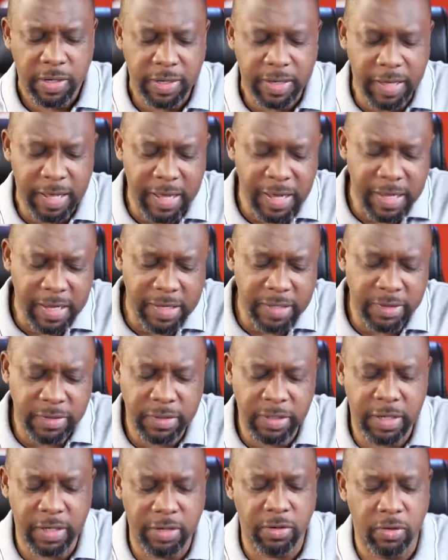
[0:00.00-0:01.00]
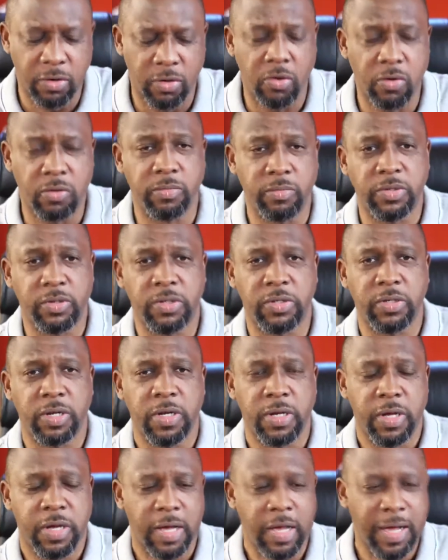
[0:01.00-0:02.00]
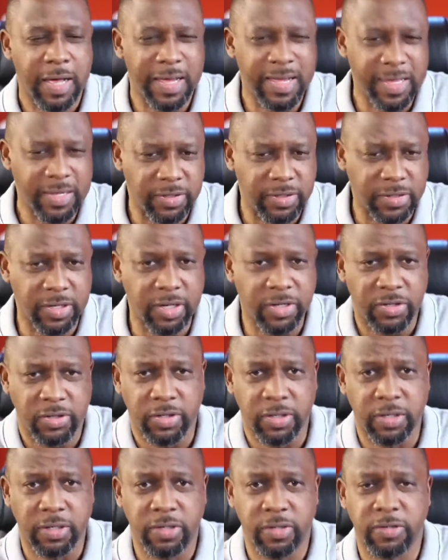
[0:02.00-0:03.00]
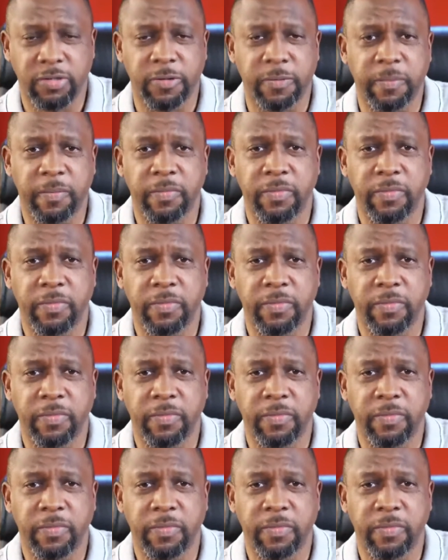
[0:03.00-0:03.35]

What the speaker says: cars and homes are essentials.